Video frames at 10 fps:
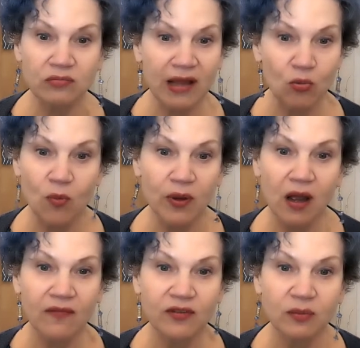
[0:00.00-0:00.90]
That won't be
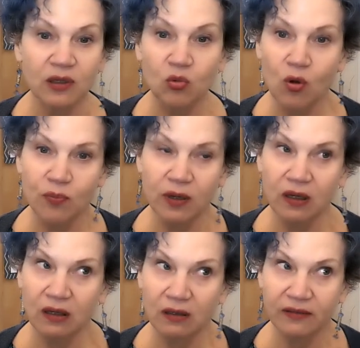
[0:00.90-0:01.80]
comfortable. It won't
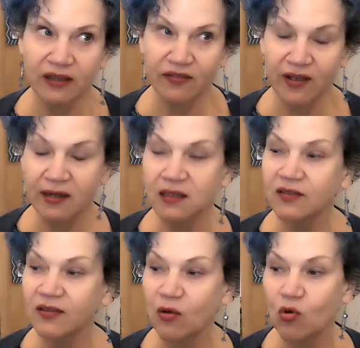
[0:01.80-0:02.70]
be
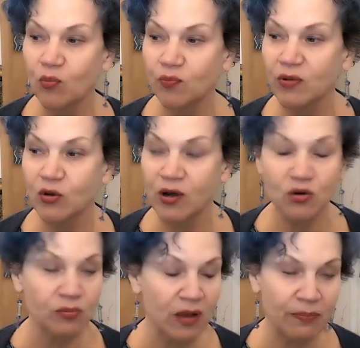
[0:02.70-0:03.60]
effective. I don't want to do
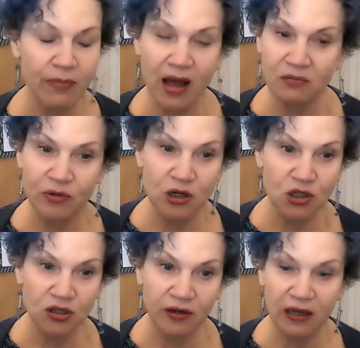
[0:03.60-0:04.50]
it in my bottom
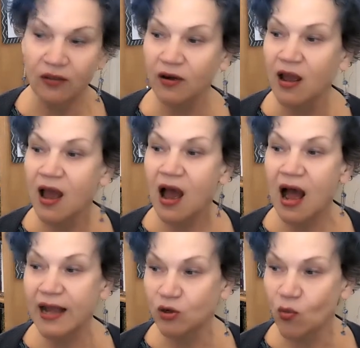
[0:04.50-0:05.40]
register either.
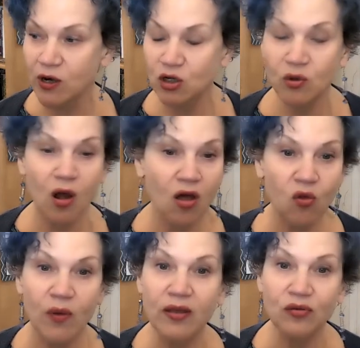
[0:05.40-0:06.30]
I don't want to do it all the
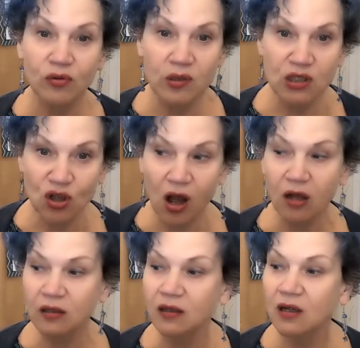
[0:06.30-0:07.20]
way through a song.